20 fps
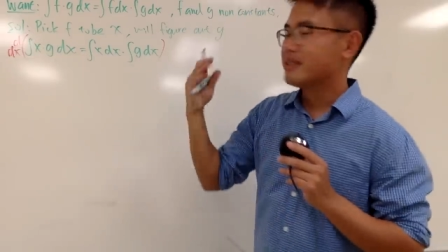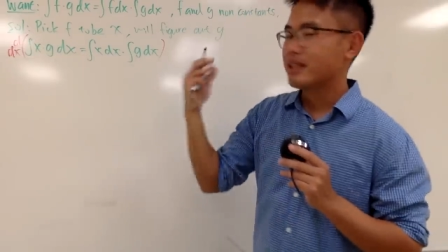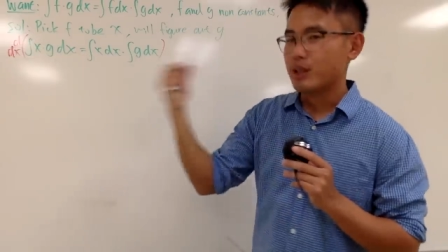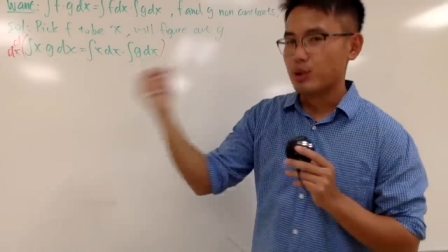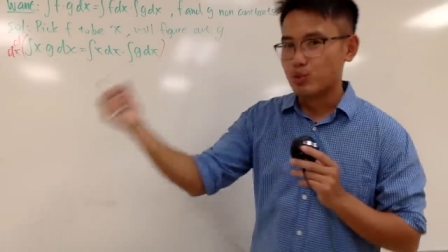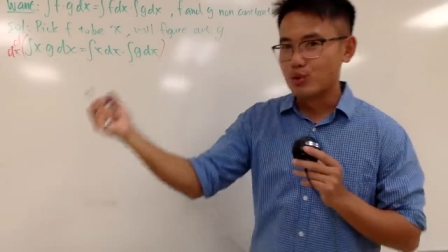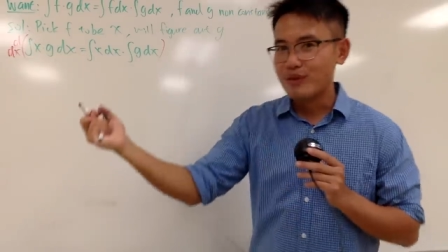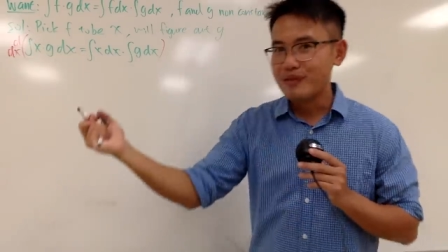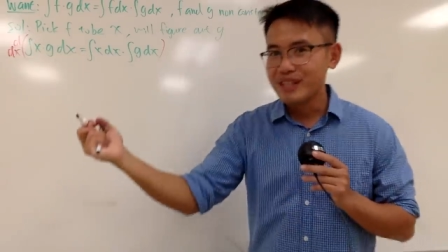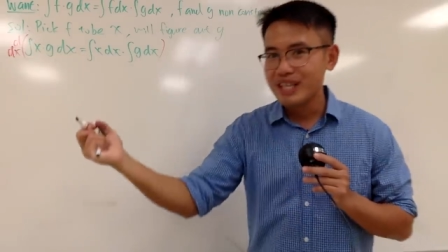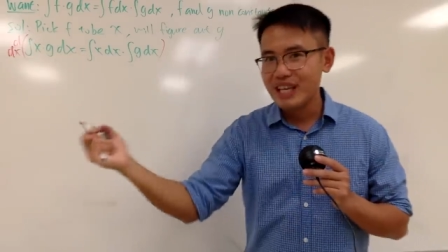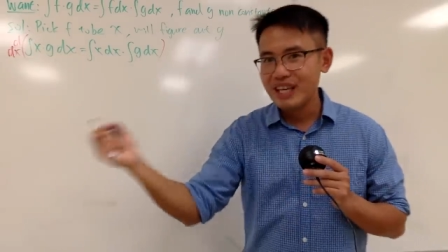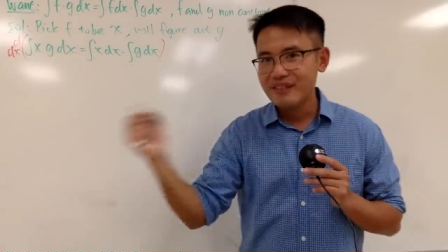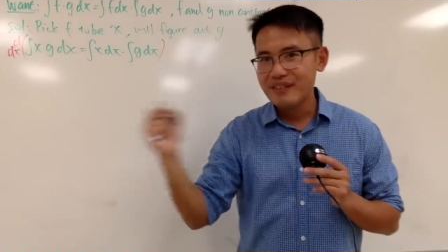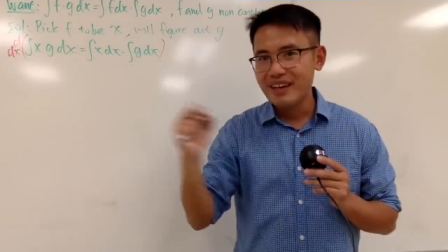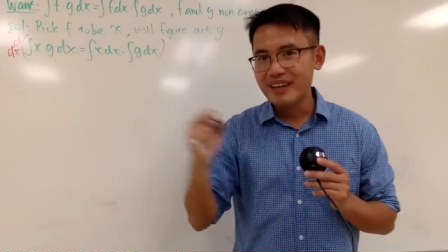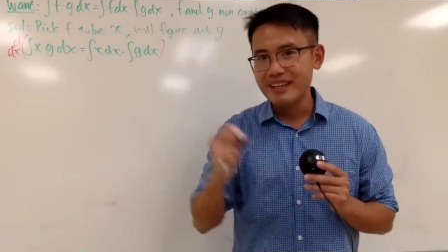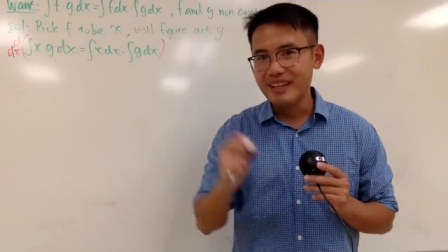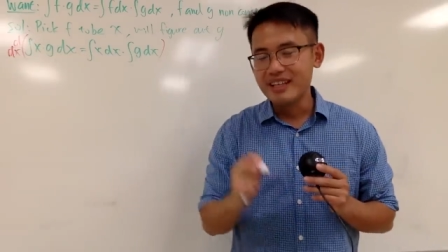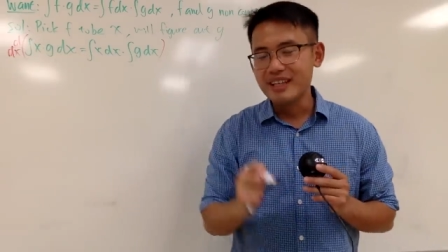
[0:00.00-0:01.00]
the derivative
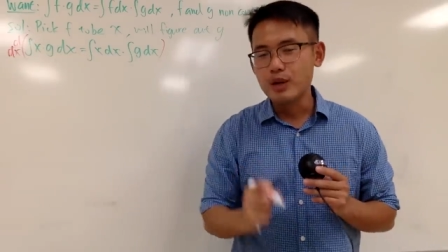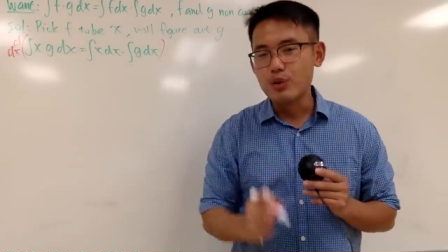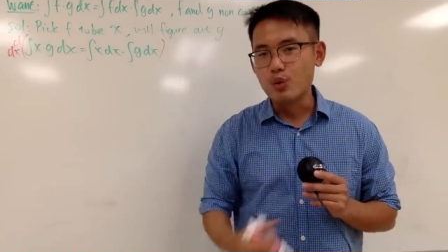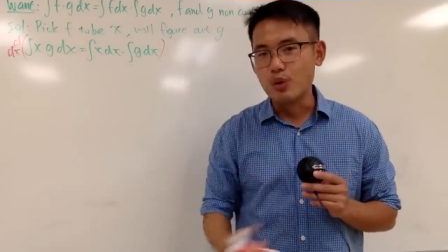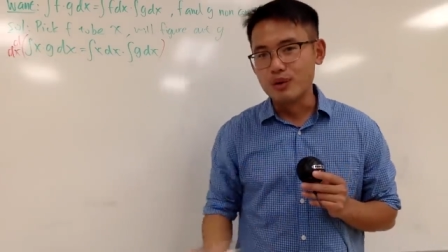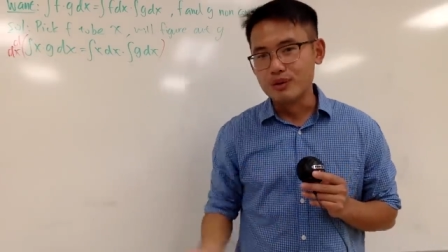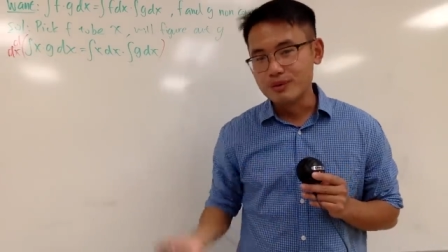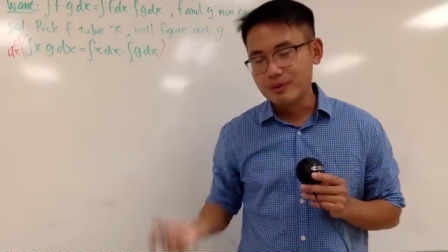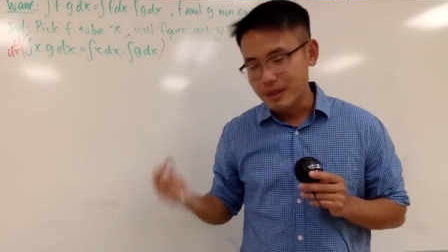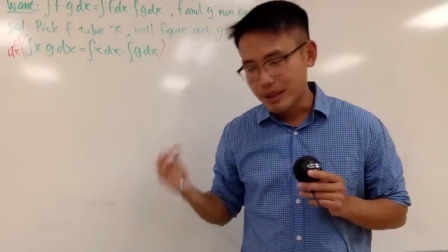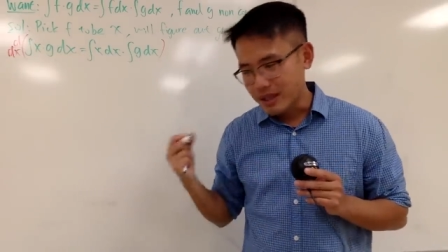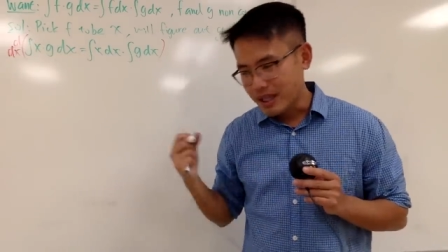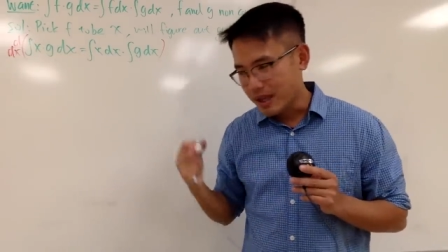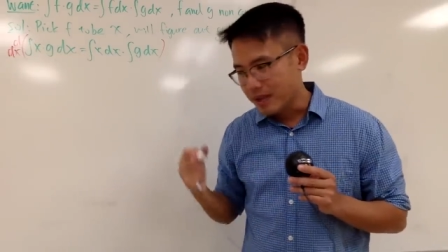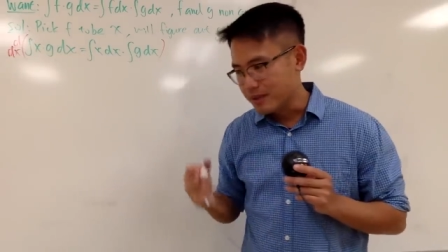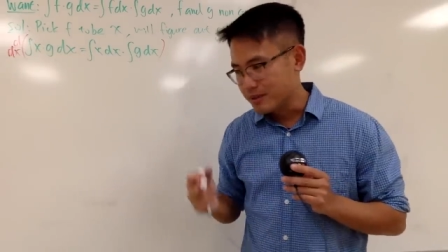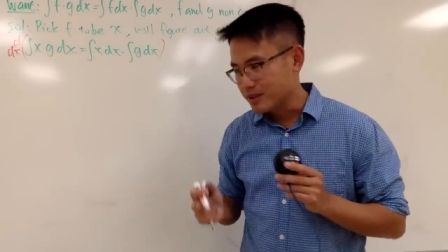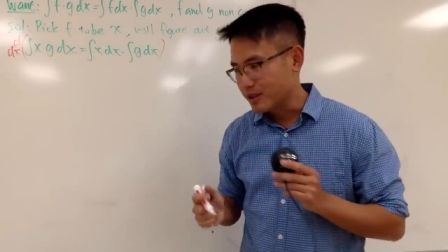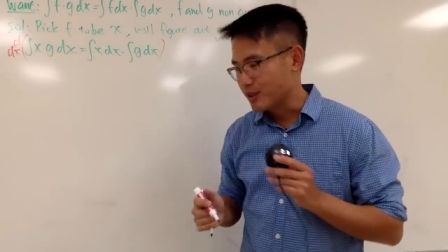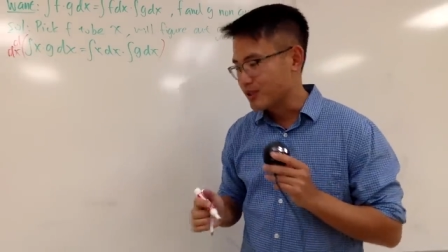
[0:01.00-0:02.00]
and the integral, they
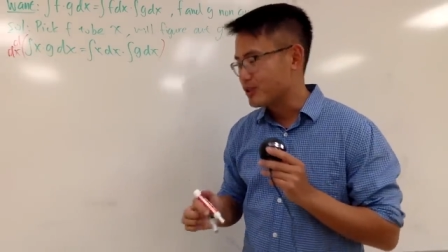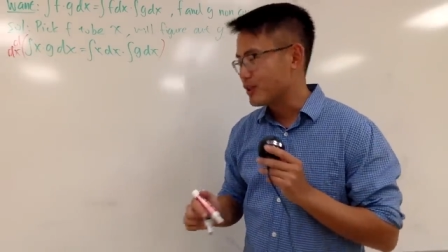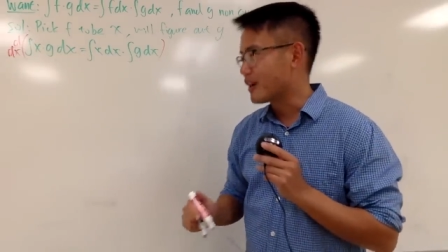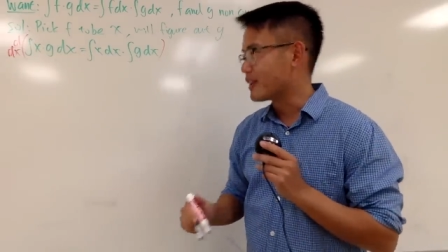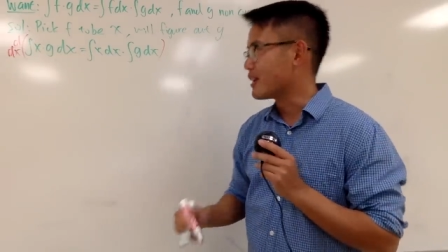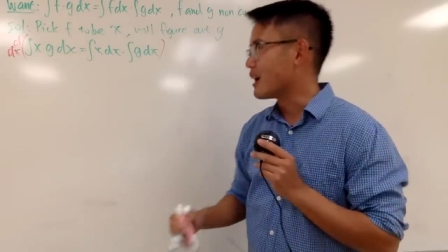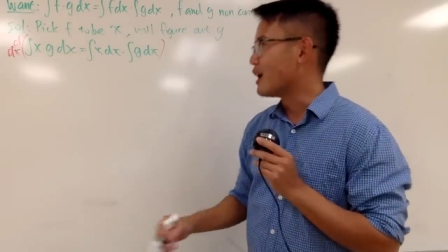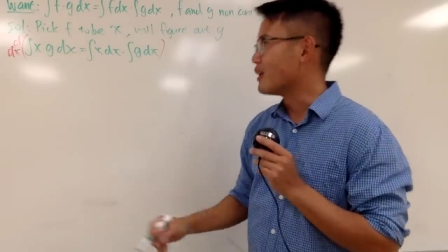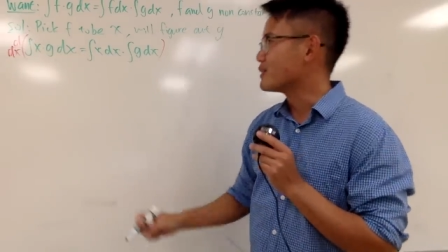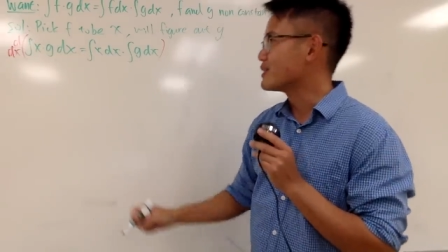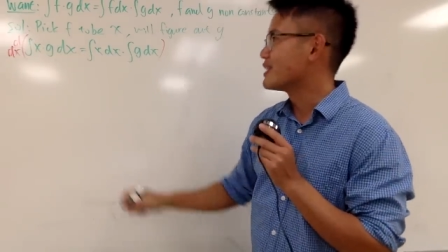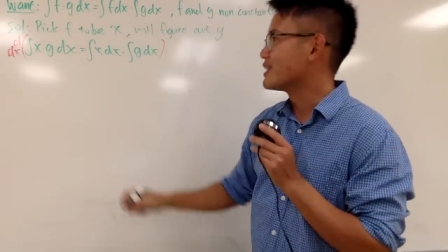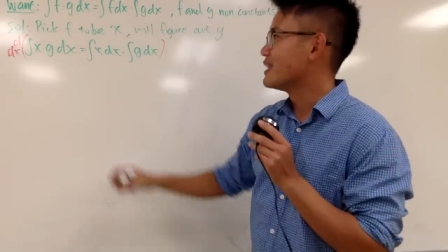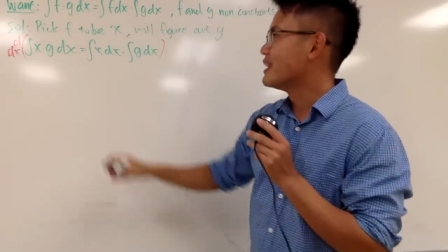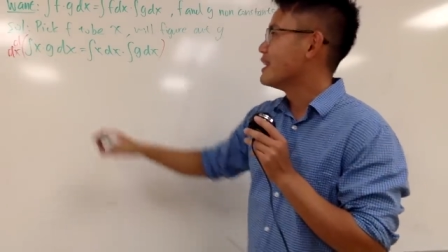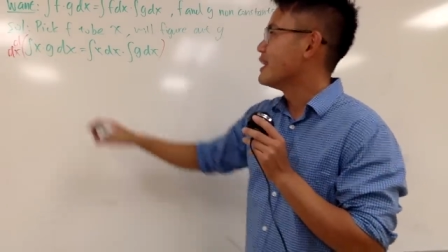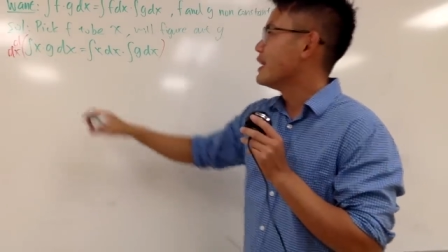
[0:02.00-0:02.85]
cancel each other out.